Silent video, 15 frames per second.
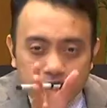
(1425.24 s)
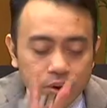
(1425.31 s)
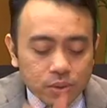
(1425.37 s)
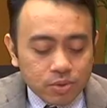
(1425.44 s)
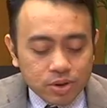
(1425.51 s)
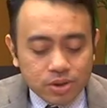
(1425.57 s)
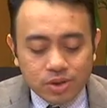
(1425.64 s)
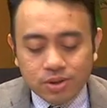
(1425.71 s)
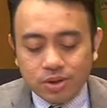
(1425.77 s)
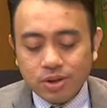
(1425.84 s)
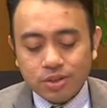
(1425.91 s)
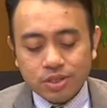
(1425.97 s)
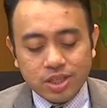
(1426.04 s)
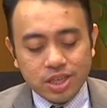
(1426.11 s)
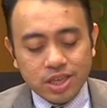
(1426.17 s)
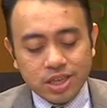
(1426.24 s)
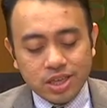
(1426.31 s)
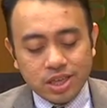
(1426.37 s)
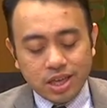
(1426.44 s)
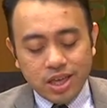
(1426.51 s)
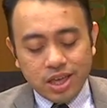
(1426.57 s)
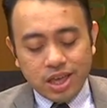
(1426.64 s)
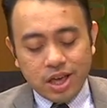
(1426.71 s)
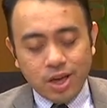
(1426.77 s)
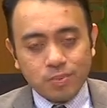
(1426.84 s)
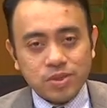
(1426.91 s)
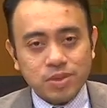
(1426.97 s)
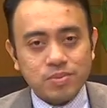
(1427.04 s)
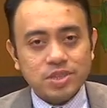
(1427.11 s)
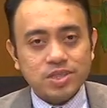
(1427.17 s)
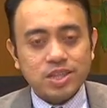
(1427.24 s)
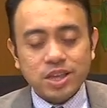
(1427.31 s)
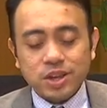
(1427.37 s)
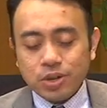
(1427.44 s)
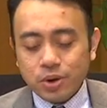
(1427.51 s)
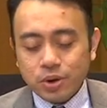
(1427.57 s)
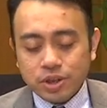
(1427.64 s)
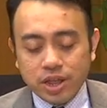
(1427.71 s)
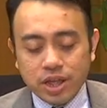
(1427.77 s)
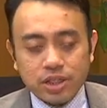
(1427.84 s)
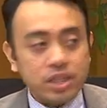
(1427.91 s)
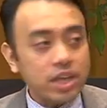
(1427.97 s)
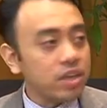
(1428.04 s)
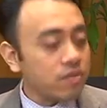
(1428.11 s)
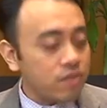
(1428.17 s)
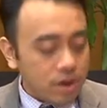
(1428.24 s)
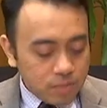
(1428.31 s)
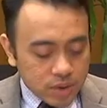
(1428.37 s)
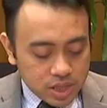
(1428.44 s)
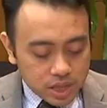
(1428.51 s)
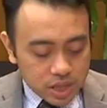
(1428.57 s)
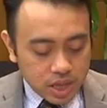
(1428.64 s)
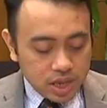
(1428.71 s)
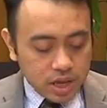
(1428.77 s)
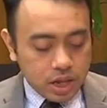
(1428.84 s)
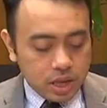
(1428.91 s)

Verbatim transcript: you on the optimistic note. Thank you very much again,